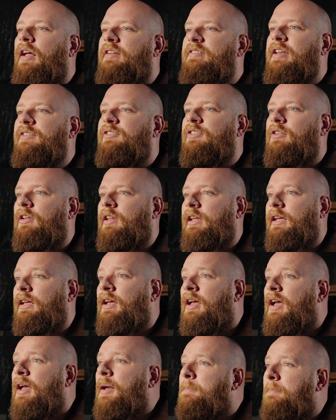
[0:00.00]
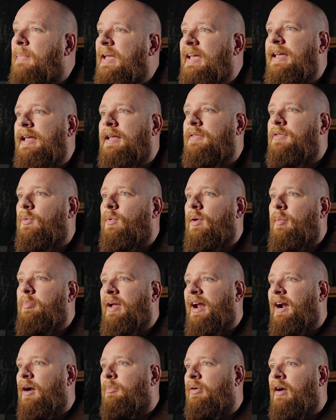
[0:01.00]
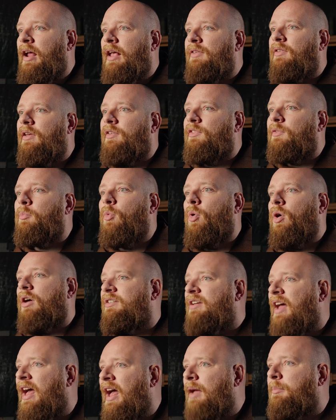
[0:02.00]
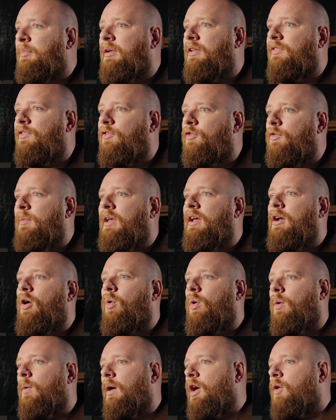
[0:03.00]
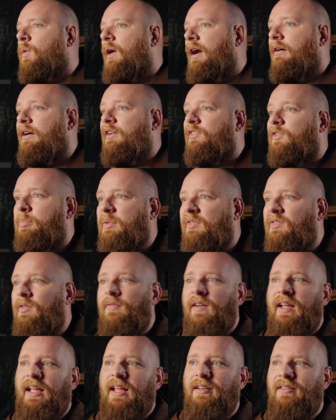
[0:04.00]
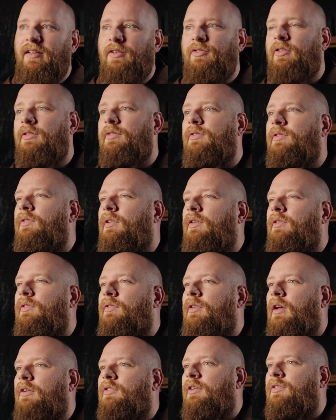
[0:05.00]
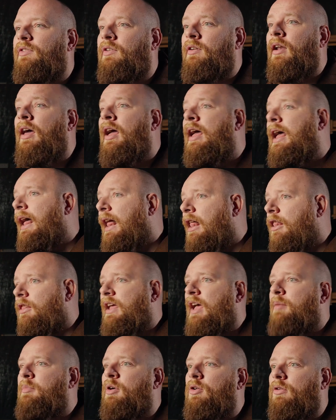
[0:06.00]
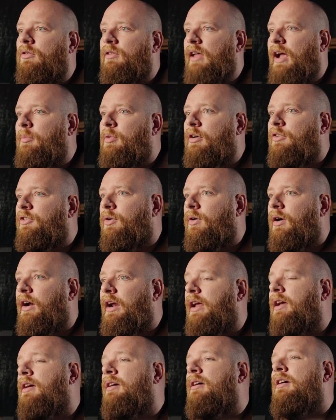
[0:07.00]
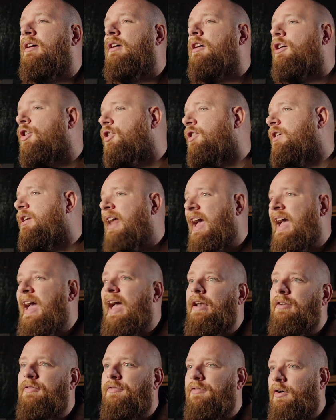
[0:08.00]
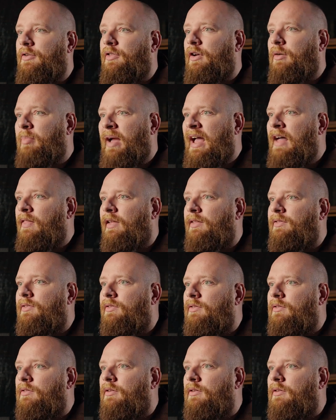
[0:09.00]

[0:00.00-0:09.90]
Additionally, making the repair process more time-consuming or requiring specific conditions, such as an alchemical laboratory, could add further balance.